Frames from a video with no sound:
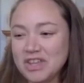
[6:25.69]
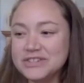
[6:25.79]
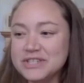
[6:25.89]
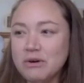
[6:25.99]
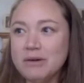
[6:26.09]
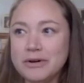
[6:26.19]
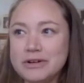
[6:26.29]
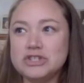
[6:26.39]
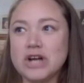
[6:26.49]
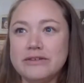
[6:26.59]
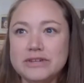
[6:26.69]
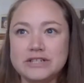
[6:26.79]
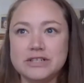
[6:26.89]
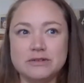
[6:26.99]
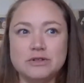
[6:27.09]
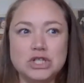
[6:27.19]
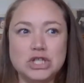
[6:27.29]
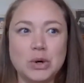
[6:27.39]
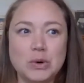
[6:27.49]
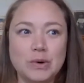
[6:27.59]
so I'm always striving to
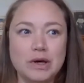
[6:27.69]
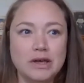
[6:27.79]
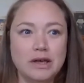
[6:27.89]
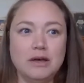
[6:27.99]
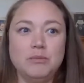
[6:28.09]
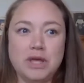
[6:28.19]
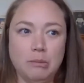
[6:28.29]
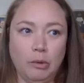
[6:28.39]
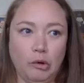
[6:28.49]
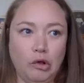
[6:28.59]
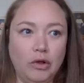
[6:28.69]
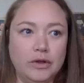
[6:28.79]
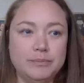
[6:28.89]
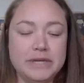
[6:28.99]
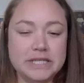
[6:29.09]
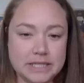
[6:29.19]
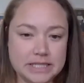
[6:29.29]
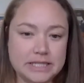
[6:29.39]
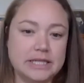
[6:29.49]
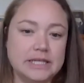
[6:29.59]
show people,
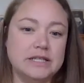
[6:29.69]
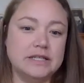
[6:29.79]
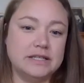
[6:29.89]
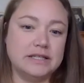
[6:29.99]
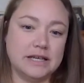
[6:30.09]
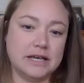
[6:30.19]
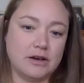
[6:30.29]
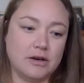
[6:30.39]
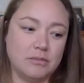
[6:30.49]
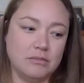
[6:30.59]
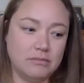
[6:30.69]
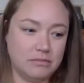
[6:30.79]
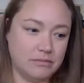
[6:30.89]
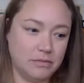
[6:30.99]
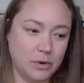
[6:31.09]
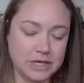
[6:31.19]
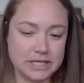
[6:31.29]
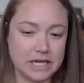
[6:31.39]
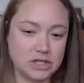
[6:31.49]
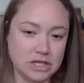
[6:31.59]
businesses, um,
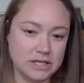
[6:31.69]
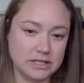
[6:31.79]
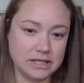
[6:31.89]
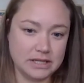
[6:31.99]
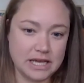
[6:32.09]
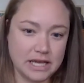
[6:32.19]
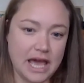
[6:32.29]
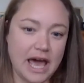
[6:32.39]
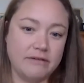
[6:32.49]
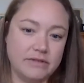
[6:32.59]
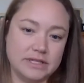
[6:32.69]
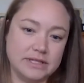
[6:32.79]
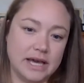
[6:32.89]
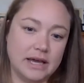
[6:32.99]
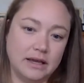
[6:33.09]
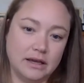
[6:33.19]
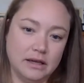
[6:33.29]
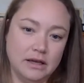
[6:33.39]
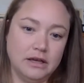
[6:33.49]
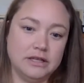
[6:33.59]
organizations that they can have this like
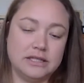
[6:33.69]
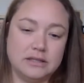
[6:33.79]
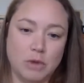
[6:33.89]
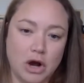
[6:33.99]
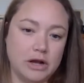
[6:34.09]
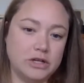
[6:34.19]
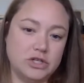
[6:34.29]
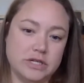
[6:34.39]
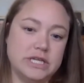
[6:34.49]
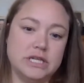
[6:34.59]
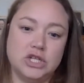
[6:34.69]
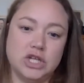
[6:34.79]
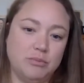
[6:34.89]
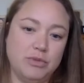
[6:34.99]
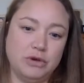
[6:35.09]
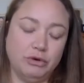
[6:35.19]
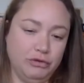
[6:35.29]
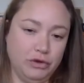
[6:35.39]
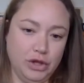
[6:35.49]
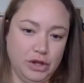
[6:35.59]
smart, strategic,
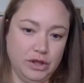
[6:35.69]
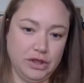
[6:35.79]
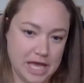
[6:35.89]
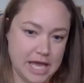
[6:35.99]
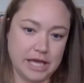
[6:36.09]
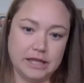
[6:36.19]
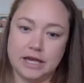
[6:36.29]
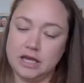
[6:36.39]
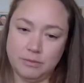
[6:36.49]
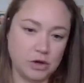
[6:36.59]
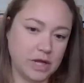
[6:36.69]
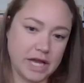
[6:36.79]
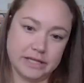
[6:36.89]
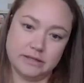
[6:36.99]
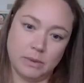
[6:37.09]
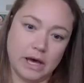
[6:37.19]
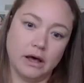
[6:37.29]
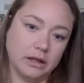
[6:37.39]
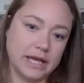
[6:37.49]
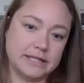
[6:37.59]
beautiful thing that communicates
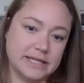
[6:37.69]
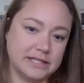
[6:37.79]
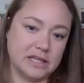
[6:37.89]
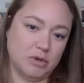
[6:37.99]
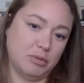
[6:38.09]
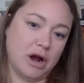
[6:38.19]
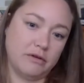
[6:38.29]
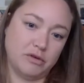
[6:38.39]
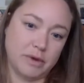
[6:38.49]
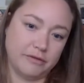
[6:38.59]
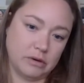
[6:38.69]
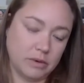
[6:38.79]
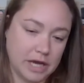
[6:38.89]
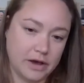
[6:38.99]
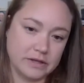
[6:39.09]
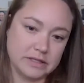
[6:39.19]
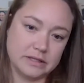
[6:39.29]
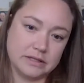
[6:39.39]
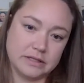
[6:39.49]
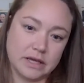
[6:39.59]
well and sets them apart from everyone else.
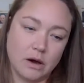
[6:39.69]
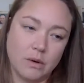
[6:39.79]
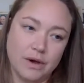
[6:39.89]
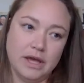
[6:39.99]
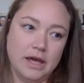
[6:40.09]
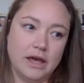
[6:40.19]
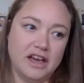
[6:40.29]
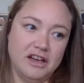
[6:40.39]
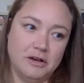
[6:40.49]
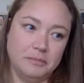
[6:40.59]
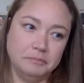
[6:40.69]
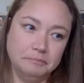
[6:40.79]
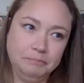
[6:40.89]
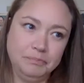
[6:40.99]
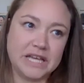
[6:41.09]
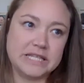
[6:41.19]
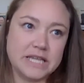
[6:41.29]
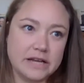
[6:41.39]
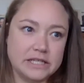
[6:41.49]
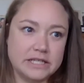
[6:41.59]
So um, it's
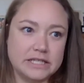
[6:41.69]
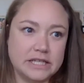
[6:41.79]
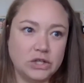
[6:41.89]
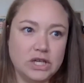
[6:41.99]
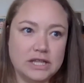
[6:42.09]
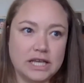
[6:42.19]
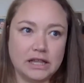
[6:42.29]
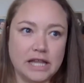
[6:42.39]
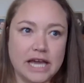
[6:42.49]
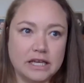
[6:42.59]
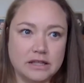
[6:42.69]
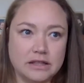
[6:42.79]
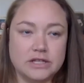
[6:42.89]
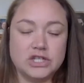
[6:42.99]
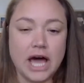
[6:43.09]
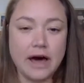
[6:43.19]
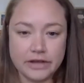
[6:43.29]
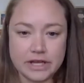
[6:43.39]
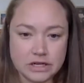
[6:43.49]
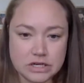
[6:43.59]
not necessarily that I like the
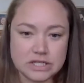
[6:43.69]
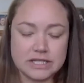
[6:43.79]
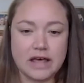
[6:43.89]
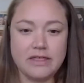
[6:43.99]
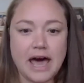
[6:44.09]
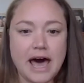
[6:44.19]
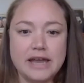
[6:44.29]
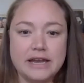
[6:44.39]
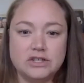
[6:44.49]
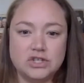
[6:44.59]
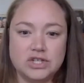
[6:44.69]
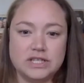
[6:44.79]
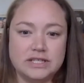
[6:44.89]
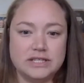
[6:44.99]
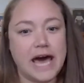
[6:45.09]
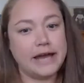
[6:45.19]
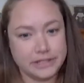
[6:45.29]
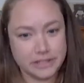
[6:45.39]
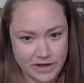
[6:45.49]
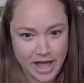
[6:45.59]
challenge. It's not that. It's just
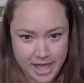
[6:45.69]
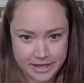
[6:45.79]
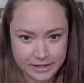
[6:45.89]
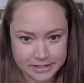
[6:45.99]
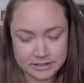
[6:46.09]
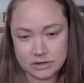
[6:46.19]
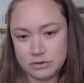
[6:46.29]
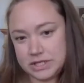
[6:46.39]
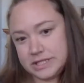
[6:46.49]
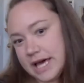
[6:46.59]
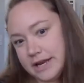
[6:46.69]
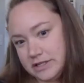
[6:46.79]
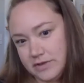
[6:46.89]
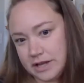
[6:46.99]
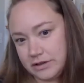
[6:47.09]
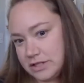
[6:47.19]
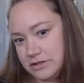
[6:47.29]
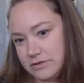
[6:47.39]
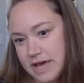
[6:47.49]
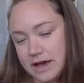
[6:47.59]
satisfying. It's like really satisfying to
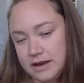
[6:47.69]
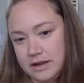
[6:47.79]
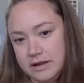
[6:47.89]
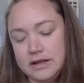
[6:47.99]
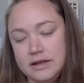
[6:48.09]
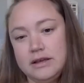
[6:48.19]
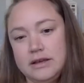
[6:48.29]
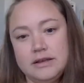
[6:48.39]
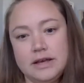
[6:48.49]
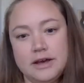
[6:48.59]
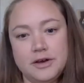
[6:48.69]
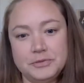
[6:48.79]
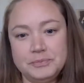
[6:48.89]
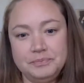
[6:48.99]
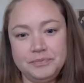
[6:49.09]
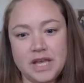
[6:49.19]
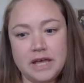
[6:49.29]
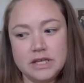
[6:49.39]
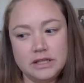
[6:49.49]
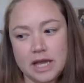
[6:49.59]
do that. Um,
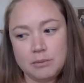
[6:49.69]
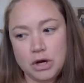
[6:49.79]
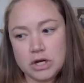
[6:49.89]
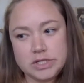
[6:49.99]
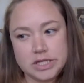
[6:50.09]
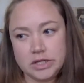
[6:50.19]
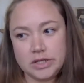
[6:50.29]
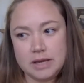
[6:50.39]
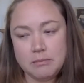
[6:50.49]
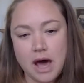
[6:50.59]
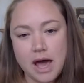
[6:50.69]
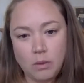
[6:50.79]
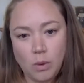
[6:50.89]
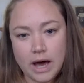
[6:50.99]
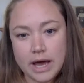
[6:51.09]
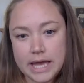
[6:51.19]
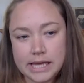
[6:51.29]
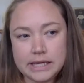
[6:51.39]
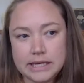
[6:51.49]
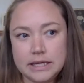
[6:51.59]
and then like personally, my why